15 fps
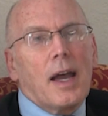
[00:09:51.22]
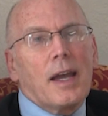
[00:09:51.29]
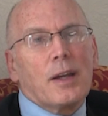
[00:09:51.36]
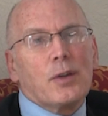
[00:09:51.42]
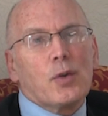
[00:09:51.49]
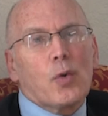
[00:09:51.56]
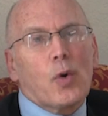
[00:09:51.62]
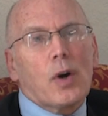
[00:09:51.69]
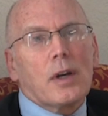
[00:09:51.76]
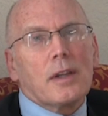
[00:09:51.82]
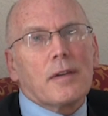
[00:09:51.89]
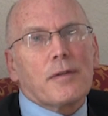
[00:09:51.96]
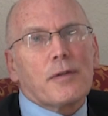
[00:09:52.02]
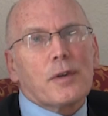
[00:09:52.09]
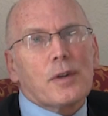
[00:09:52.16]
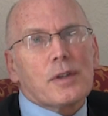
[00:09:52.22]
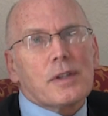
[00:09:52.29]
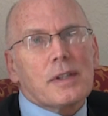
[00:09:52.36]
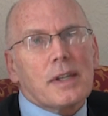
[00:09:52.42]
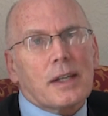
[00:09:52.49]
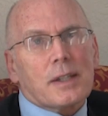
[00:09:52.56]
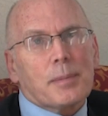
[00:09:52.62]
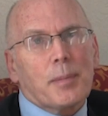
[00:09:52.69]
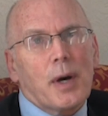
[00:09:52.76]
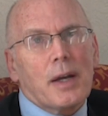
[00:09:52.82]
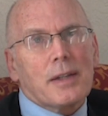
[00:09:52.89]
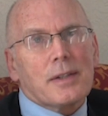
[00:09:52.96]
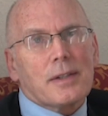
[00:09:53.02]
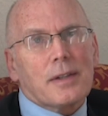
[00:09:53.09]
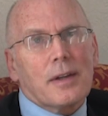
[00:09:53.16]
ignored the first 6
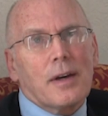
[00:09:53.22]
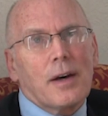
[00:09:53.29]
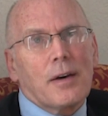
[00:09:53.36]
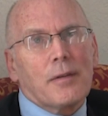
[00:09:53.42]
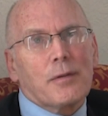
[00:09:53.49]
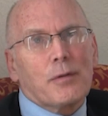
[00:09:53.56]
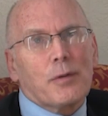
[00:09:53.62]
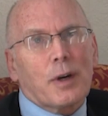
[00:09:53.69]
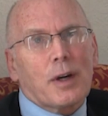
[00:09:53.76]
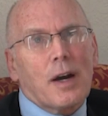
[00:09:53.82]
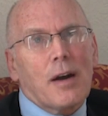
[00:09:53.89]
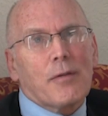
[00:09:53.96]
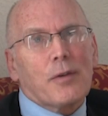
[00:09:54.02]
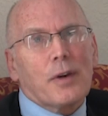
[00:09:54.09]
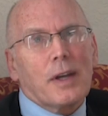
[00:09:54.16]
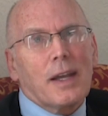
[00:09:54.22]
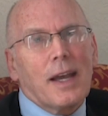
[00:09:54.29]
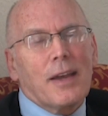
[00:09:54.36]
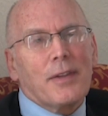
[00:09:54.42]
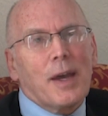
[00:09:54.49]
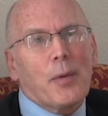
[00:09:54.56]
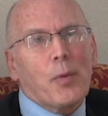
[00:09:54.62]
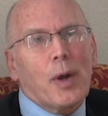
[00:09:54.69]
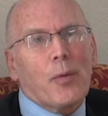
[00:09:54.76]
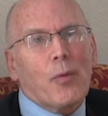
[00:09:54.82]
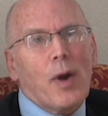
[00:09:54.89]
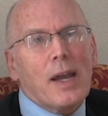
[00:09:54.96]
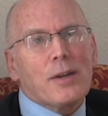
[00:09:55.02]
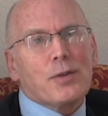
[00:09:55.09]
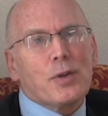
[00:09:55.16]
months of recovery, and then went
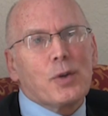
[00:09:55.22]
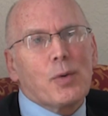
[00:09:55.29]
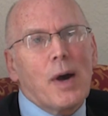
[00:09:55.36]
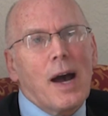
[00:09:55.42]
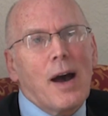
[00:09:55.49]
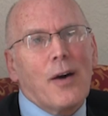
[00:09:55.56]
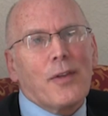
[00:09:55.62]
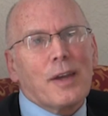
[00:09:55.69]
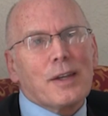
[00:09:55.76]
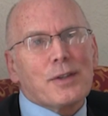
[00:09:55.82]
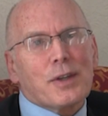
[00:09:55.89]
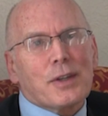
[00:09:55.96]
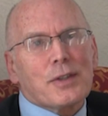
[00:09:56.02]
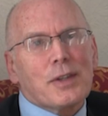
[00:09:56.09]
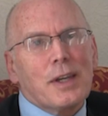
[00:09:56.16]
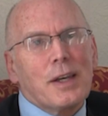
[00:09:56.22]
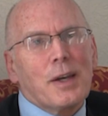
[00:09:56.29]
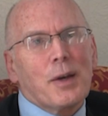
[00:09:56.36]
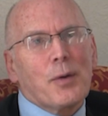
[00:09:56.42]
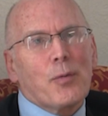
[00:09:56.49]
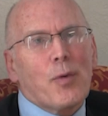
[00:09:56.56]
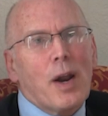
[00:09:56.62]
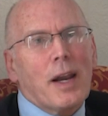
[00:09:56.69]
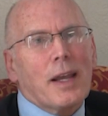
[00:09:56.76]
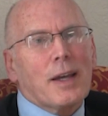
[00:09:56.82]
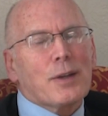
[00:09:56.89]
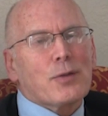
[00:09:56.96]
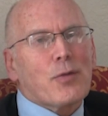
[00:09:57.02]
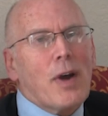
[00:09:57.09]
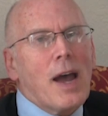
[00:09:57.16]
right to how they succeeded in
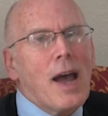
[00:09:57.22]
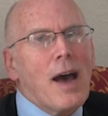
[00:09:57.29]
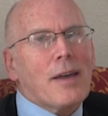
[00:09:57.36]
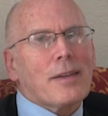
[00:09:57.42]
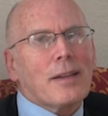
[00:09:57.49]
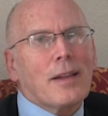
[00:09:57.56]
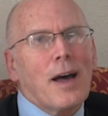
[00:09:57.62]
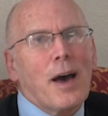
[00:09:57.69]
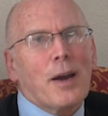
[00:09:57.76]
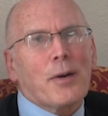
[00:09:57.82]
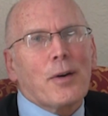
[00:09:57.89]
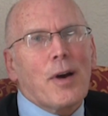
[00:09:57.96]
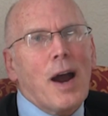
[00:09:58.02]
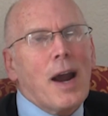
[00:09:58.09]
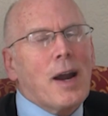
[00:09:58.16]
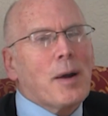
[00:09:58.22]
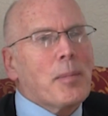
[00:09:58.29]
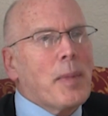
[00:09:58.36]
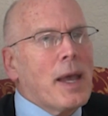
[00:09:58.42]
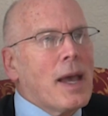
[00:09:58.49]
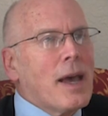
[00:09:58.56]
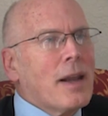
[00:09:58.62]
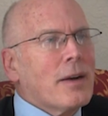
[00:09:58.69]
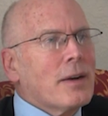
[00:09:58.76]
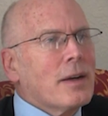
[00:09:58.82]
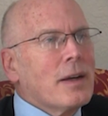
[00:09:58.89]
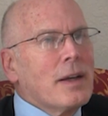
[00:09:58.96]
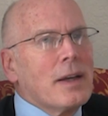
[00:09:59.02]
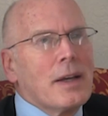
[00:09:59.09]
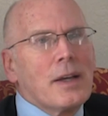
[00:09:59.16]
running a triathlon or Ironman
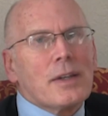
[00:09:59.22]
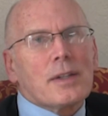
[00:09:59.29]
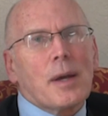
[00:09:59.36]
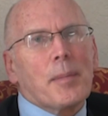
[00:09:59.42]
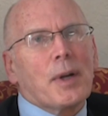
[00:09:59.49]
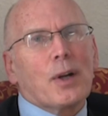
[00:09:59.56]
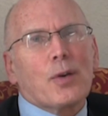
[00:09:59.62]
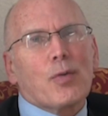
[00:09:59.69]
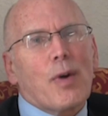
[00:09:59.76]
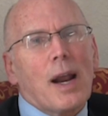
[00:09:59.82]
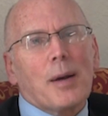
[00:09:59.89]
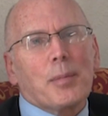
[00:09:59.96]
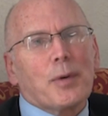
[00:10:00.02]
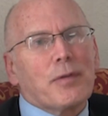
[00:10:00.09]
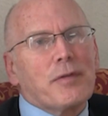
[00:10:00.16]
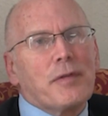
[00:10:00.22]
or some incredible